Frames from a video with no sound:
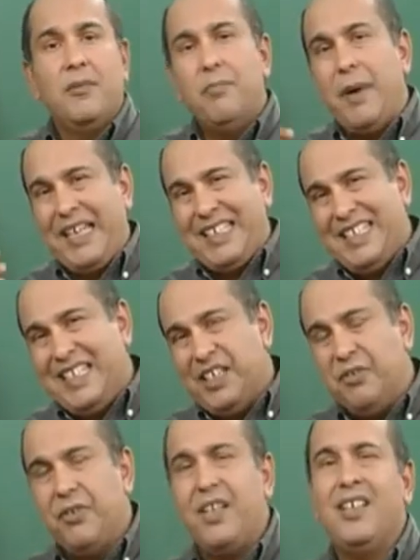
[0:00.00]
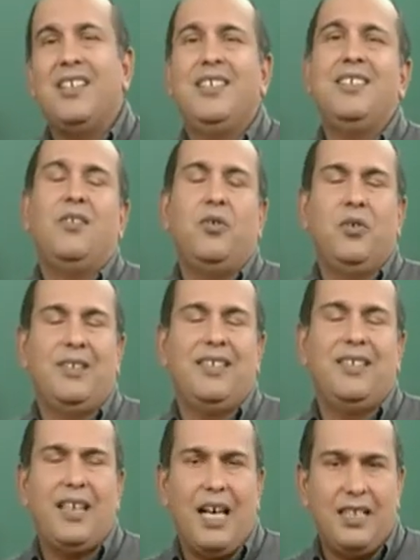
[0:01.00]
bacteria or
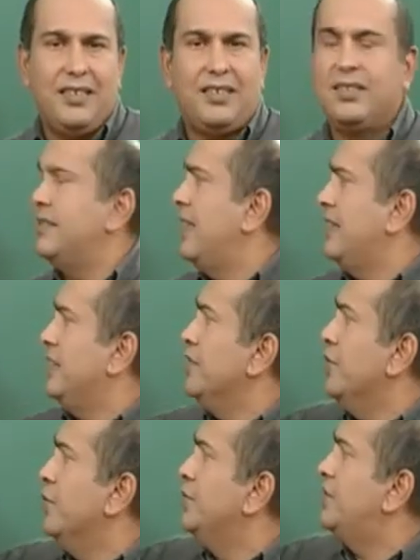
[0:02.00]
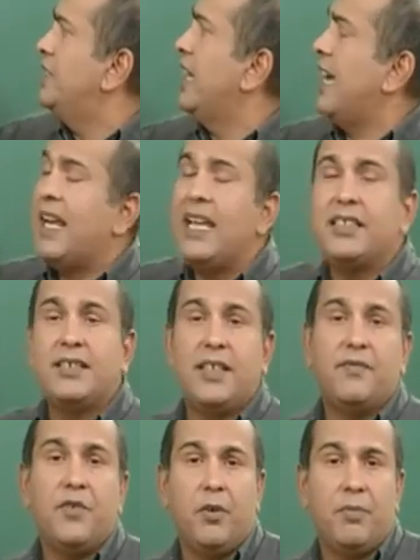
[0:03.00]
dust that the nose hairs
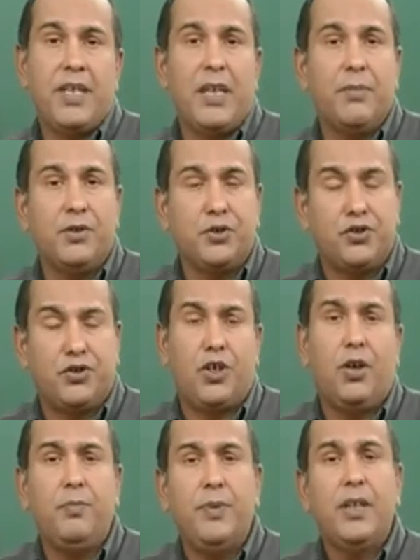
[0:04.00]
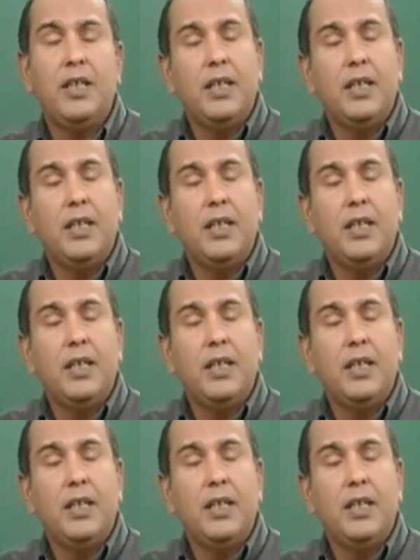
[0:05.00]
have not been able to stop,